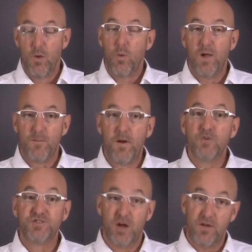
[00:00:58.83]
while
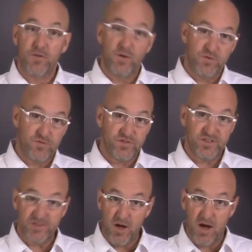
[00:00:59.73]
most other interest
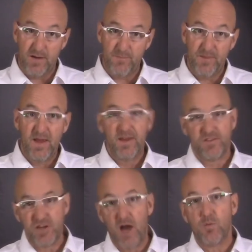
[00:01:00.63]
is not. Now
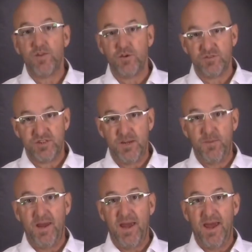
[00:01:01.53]
talk with your
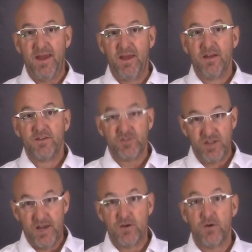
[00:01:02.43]
CPA to
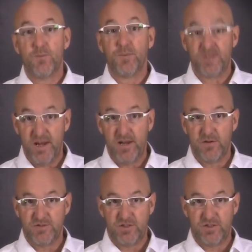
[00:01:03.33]
check your particular